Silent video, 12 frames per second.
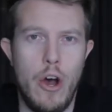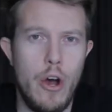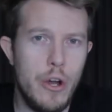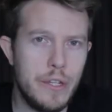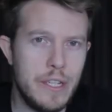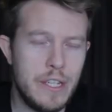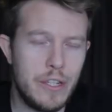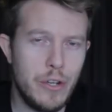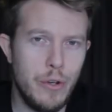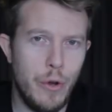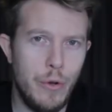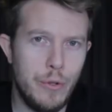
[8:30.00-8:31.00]
Artists
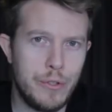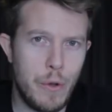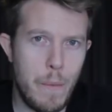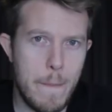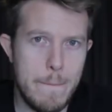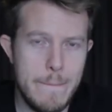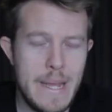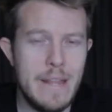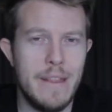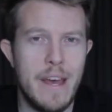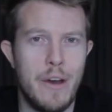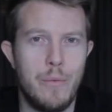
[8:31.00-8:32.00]
can also
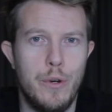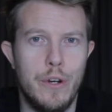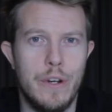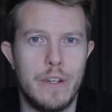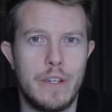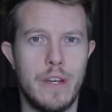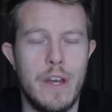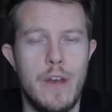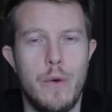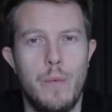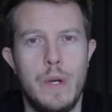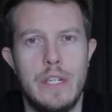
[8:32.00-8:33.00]
mint their work,
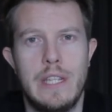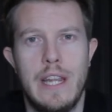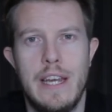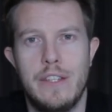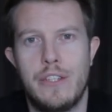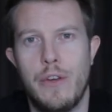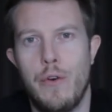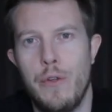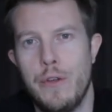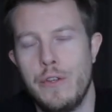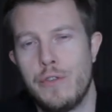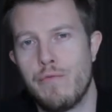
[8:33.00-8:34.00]
which lets
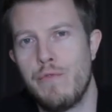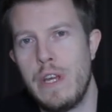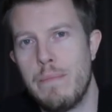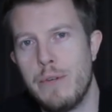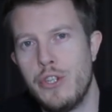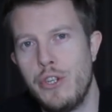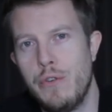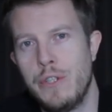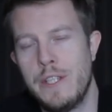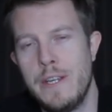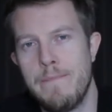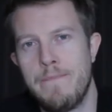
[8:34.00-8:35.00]
others
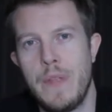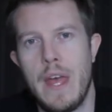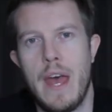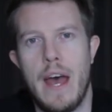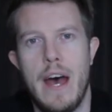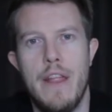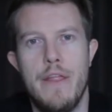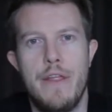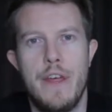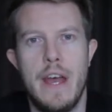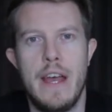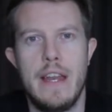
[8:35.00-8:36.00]
reproduce it, and
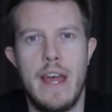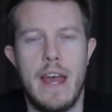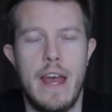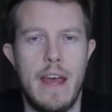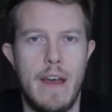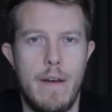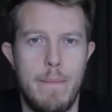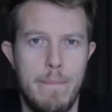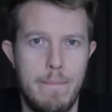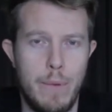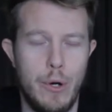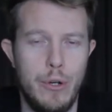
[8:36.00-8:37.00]
then a
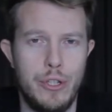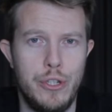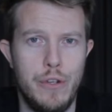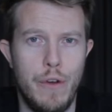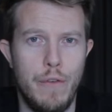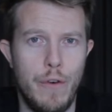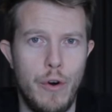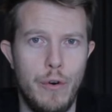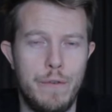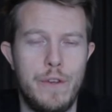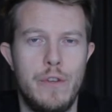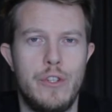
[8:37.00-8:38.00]
portion of
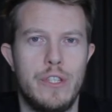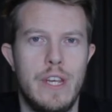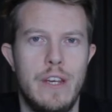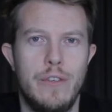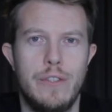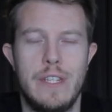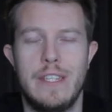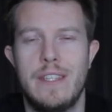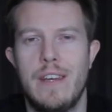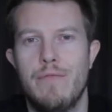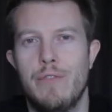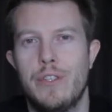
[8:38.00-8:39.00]
all future sales is
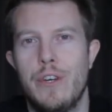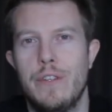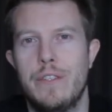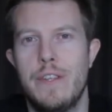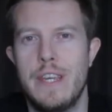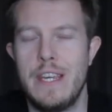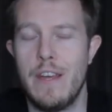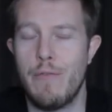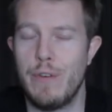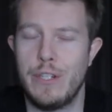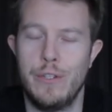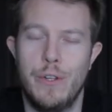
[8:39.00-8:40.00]
then returned to the
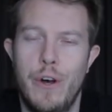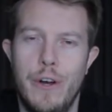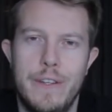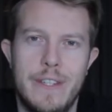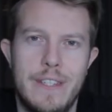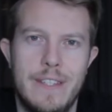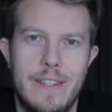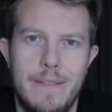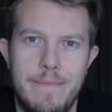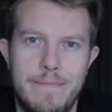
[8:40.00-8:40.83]
original artist.